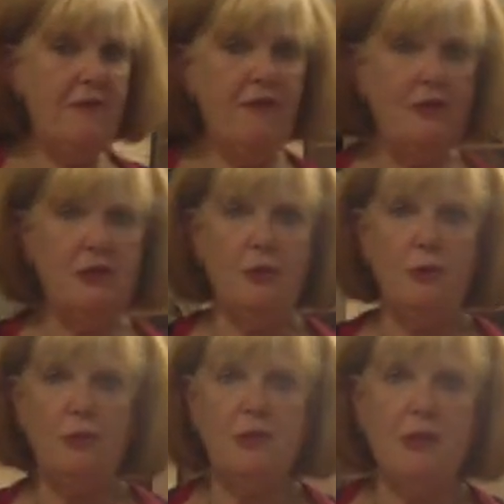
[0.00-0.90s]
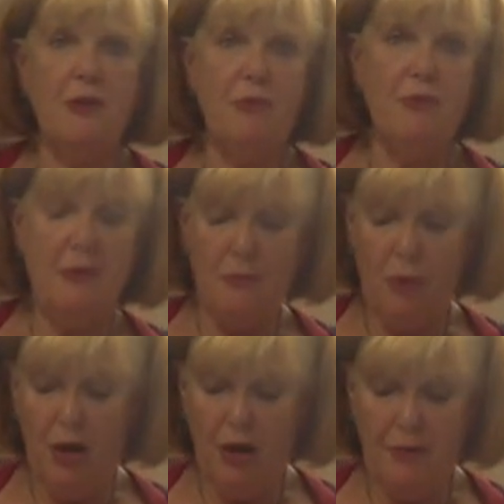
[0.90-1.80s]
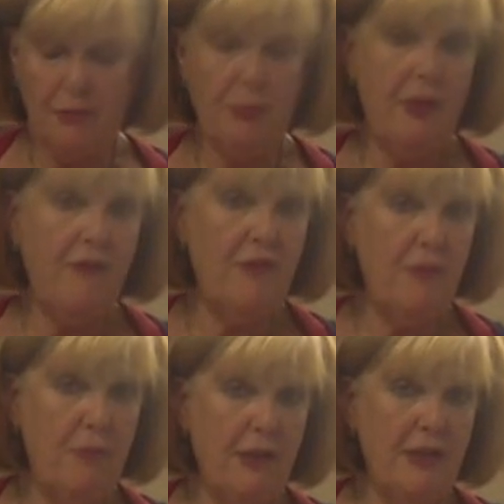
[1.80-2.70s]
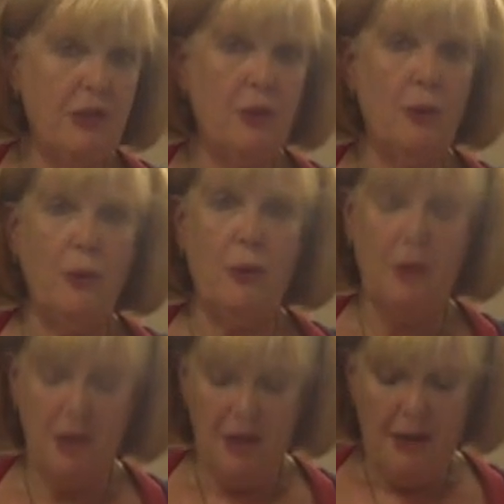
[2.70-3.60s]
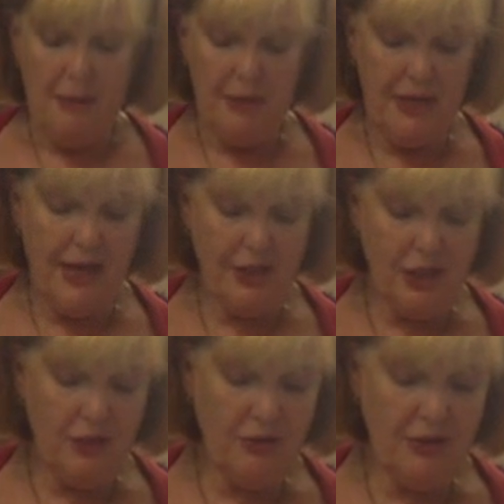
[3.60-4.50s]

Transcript: for us all. So while I was waiting for the bread to cook, but it actually